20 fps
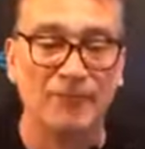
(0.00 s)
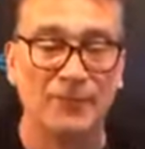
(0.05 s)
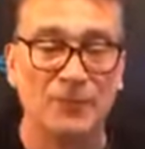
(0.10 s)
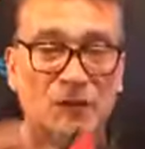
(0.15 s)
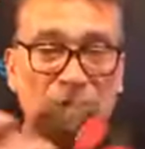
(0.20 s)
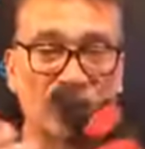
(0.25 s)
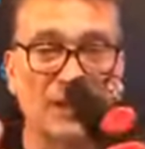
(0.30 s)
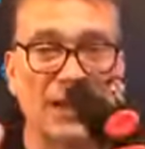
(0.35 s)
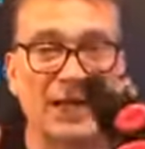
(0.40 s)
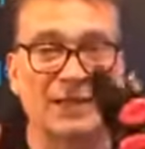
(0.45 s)

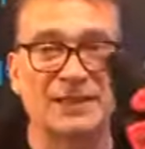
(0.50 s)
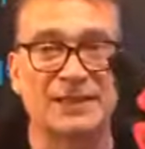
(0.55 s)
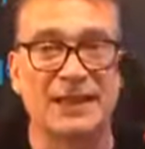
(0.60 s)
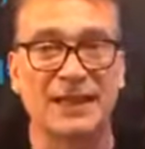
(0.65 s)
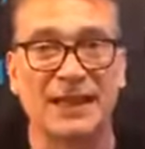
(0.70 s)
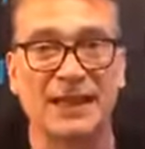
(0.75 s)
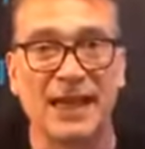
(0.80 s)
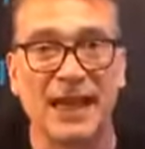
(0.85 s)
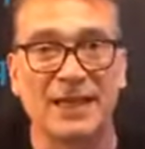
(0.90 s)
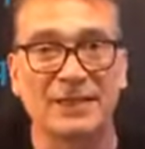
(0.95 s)
So that's
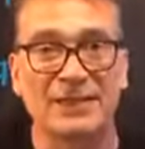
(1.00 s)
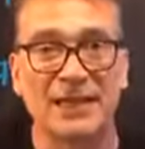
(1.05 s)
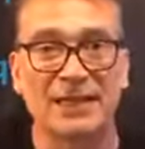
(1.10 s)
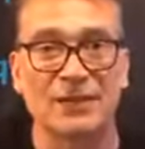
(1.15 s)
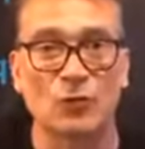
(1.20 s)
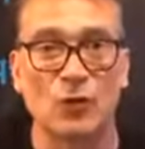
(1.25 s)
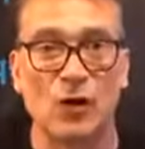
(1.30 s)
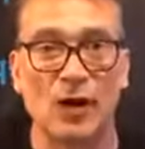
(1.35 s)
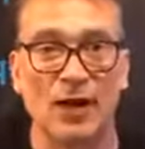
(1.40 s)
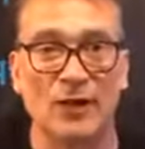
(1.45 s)
the
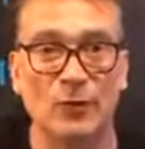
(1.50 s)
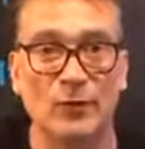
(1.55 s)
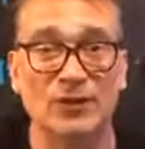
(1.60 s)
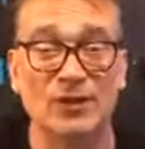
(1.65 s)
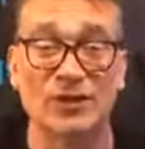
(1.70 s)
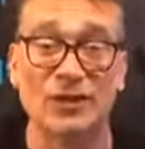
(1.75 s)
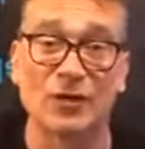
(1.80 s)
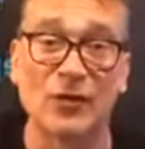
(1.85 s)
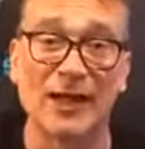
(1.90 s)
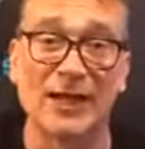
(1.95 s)
SS1, which
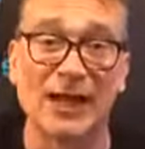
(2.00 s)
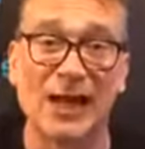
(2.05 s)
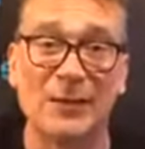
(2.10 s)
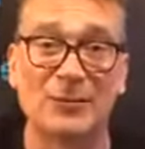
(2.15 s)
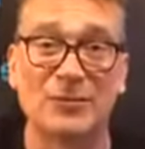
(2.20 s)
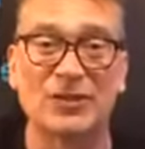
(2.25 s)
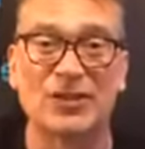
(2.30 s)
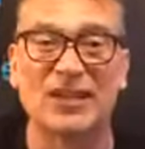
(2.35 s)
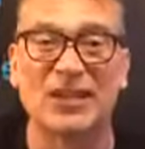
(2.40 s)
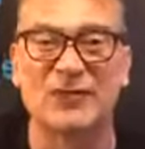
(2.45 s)
is a great
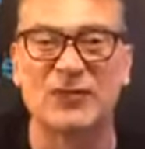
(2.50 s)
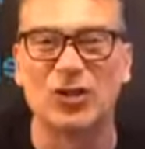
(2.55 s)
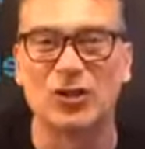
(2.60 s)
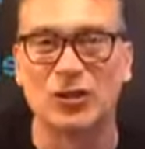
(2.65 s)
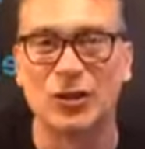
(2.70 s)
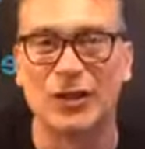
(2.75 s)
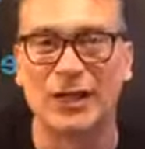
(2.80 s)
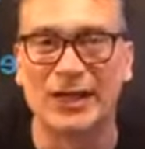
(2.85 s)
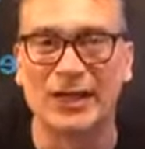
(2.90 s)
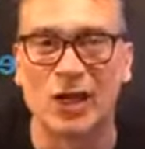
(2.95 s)
option if you're
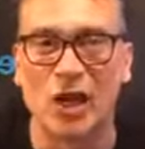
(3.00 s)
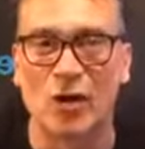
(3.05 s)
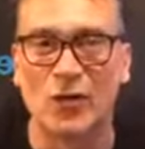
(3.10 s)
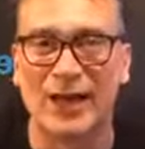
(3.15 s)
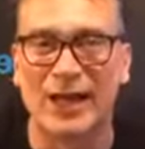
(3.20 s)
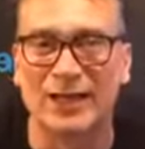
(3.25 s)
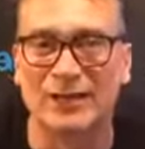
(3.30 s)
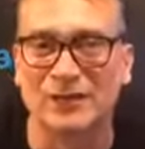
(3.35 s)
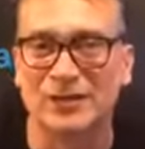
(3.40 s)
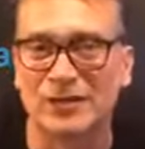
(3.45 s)
looking to go
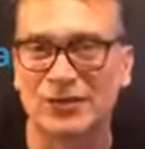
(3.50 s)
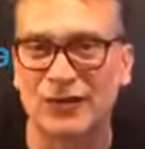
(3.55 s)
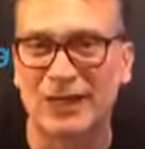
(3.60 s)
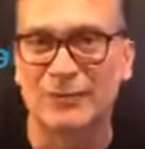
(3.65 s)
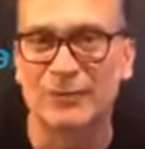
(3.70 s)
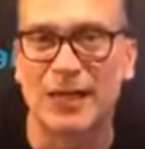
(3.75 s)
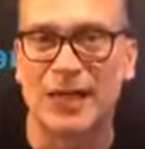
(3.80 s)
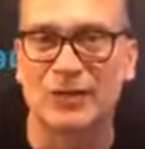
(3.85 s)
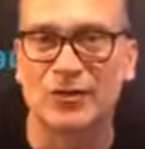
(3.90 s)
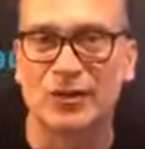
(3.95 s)
ahead and
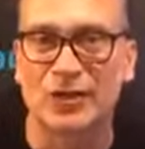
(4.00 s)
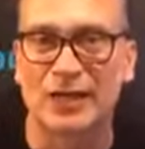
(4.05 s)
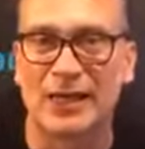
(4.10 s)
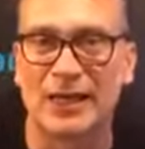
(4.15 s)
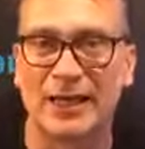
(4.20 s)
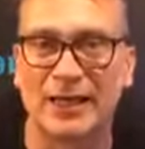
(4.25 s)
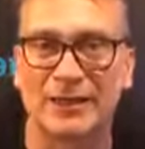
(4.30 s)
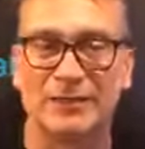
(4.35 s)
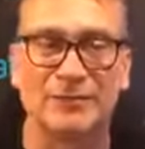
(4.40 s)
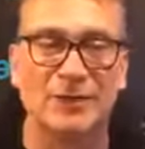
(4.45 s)
streamline your
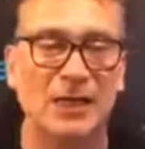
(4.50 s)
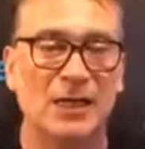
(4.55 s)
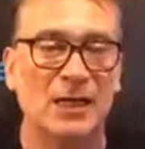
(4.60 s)
kit,